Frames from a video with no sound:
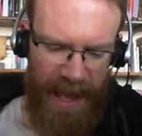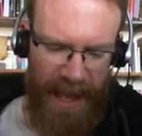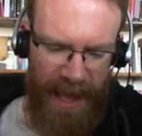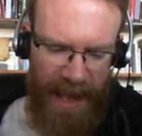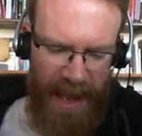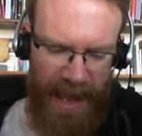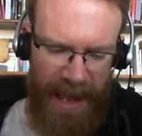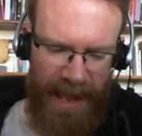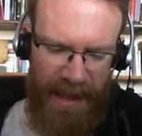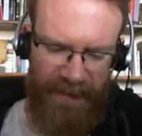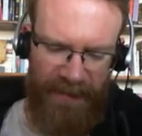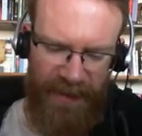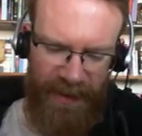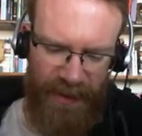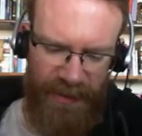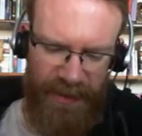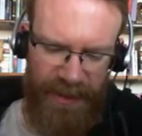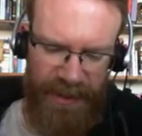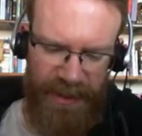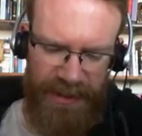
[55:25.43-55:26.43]
I fill
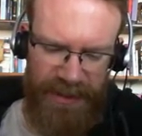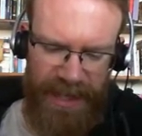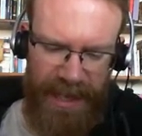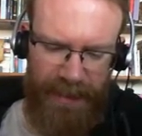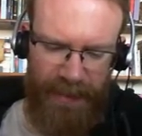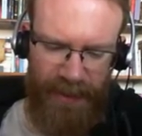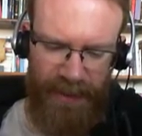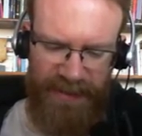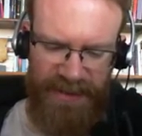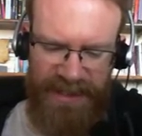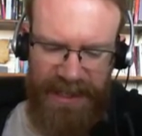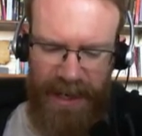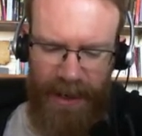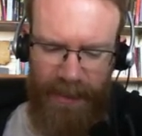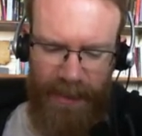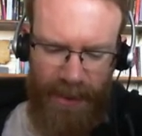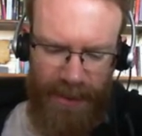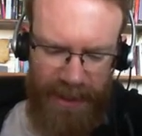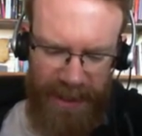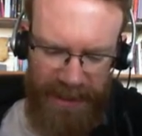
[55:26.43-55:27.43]
the table of
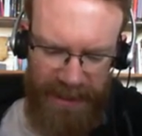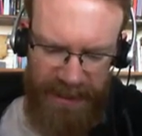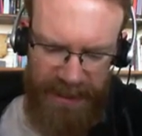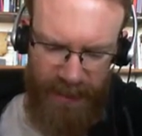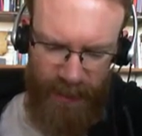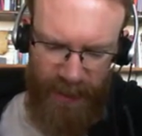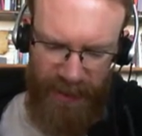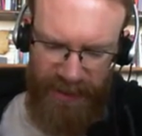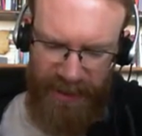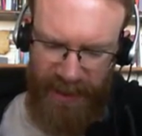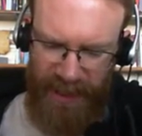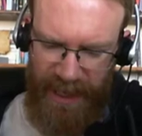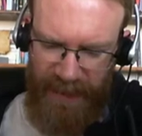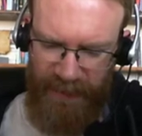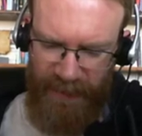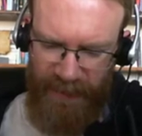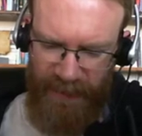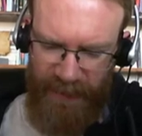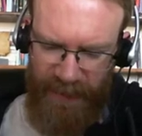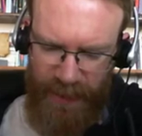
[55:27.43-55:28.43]
ceremonies with
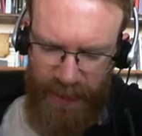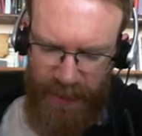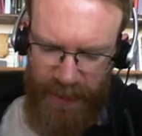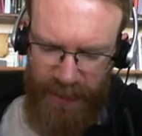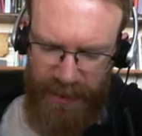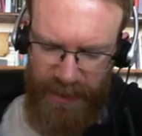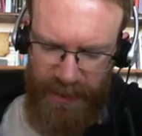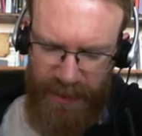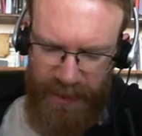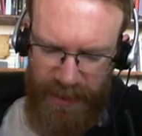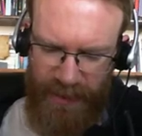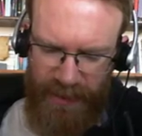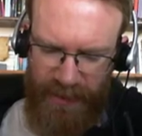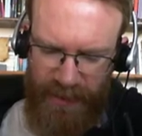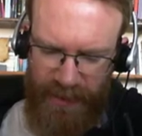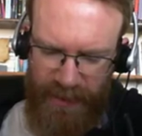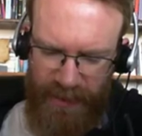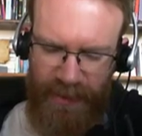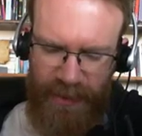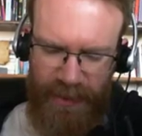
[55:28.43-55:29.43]
delightful food for the
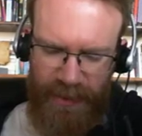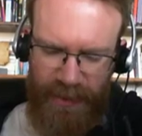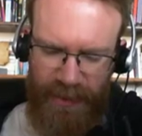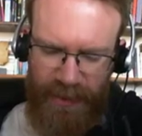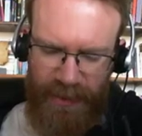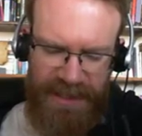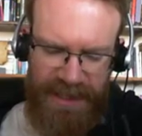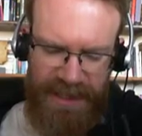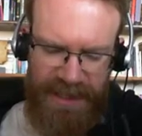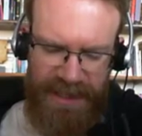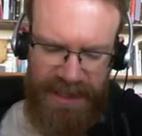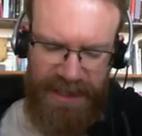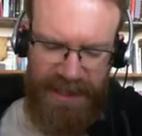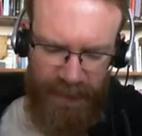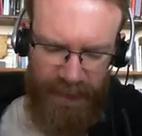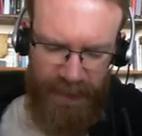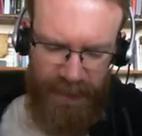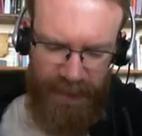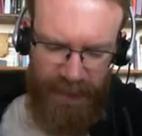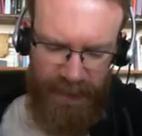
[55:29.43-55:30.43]
father in law's city.
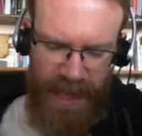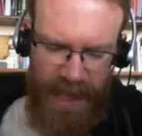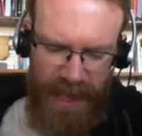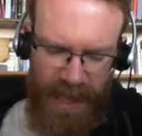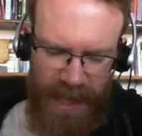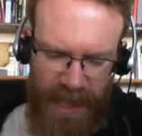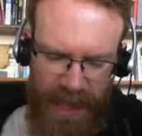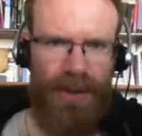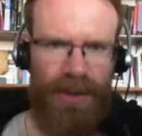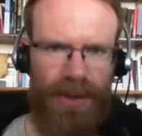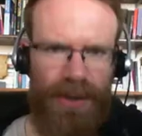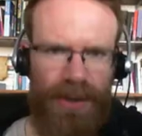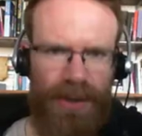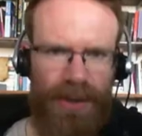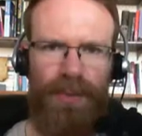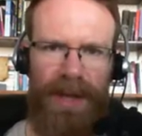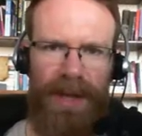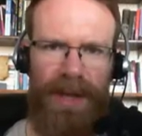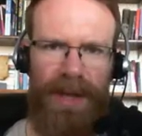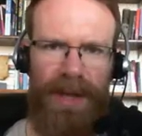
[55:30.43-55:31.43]
So
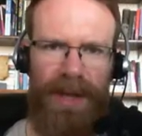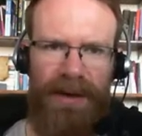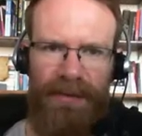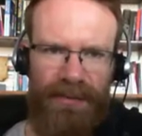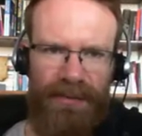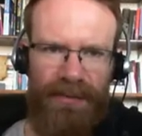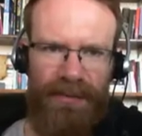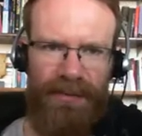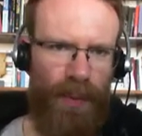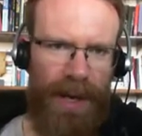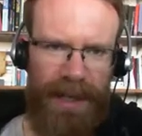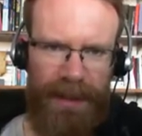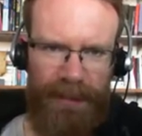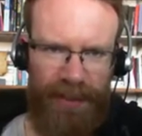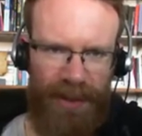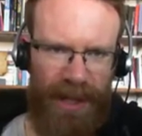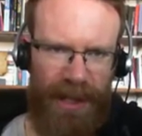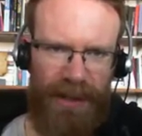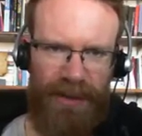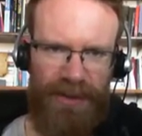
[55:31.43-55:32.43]
we have a wedding
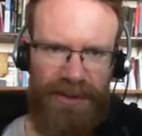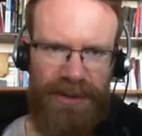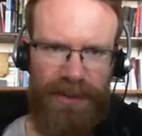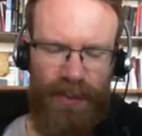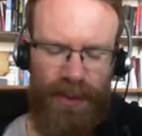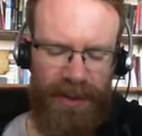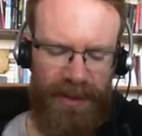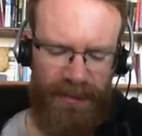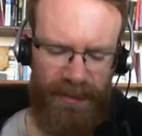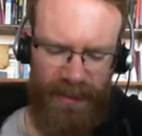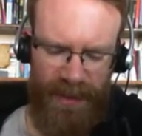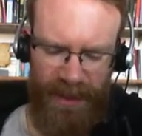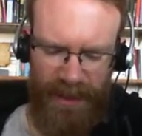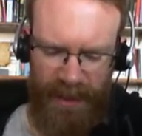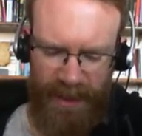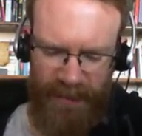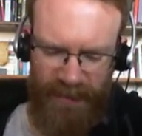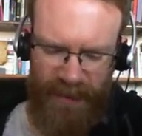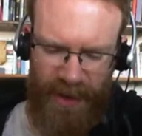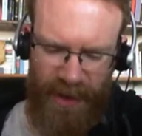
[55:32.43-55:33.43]
planner, someone
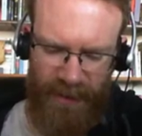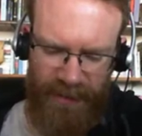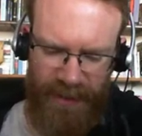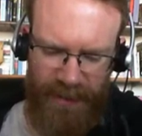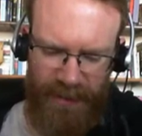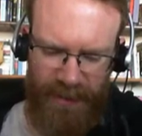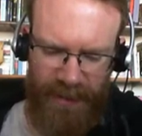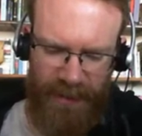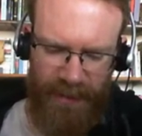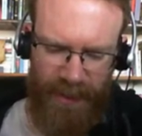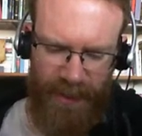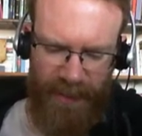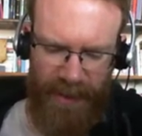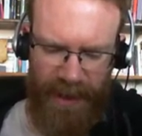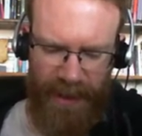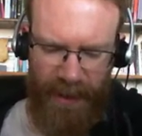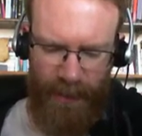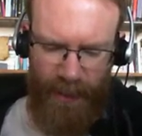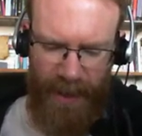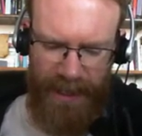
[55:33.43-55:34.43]
involved in, in preparing
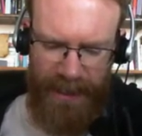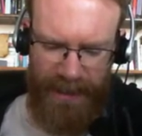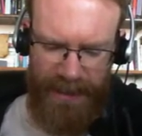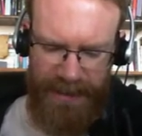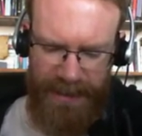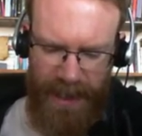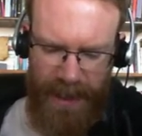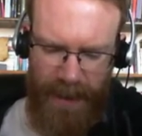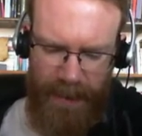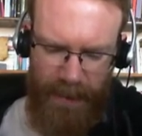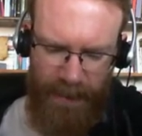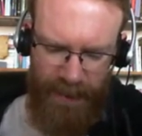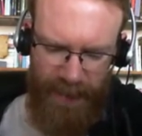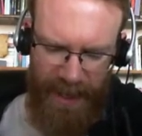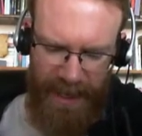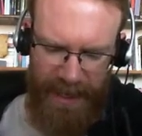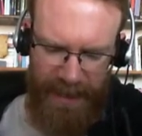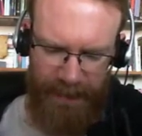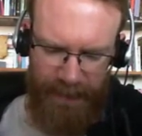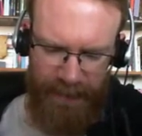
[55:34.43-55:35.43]
weddings.
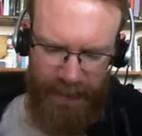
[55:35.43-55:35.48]
But